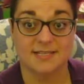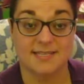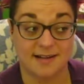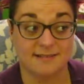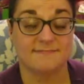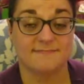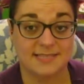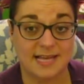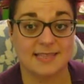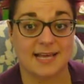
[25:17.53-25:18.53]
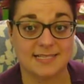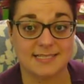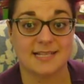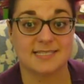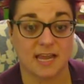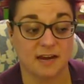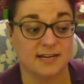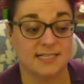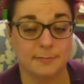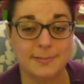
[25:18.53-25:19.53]
Yeah, that's
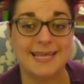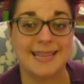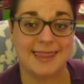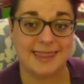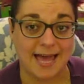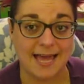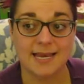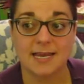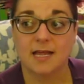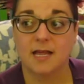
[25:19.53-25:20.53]
scary to be that